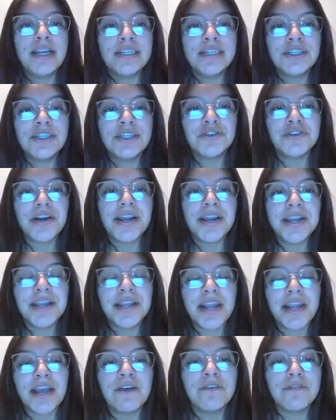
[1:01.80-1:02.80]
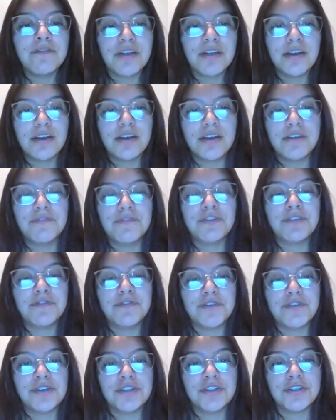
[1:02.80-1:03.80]
I did try it out for the
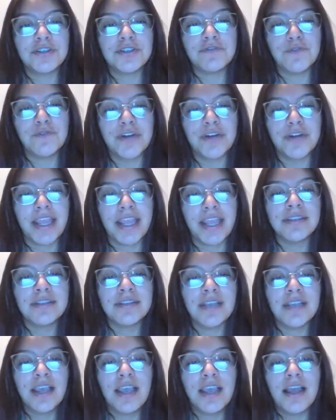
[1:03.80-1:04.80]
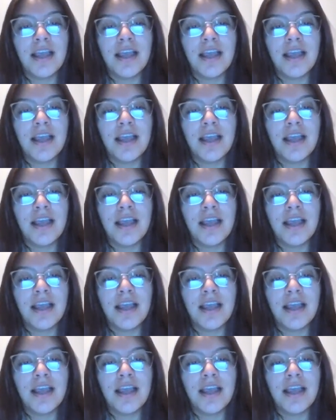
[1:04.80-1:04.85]
first 4 days,